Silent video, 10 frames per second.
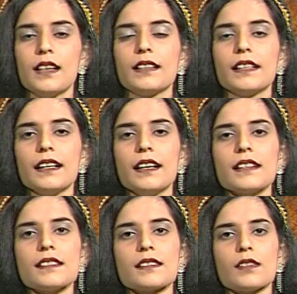Lear
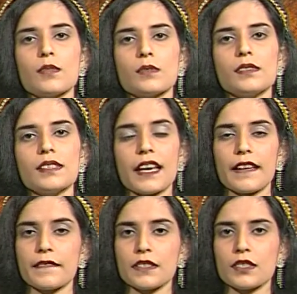is old
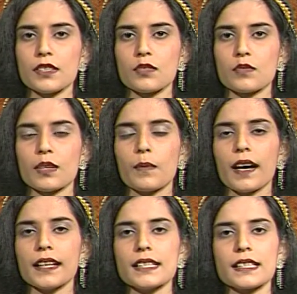and wishes to
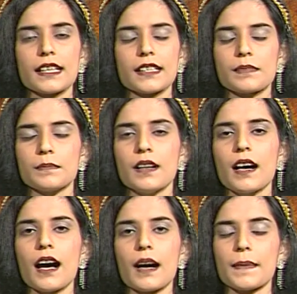divide his kingdom
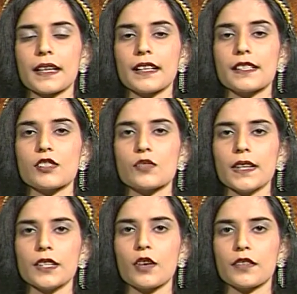among his
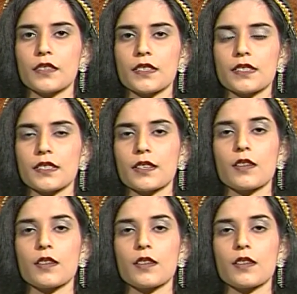three daughters,